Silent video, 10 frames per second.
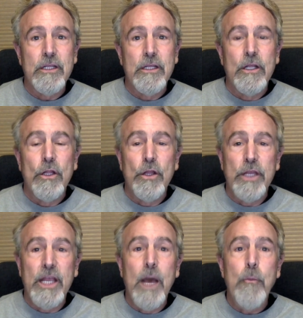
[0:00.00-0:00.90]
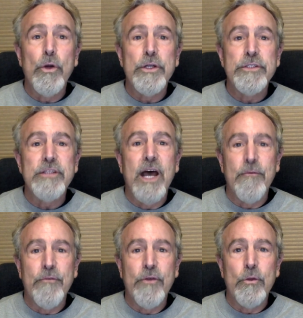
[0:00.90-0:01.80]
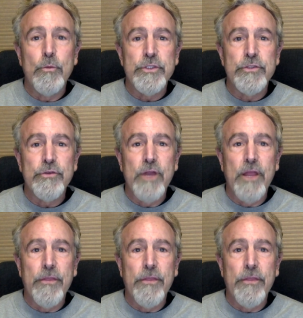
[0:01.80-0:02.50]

Looking upwards, I am filled with strength."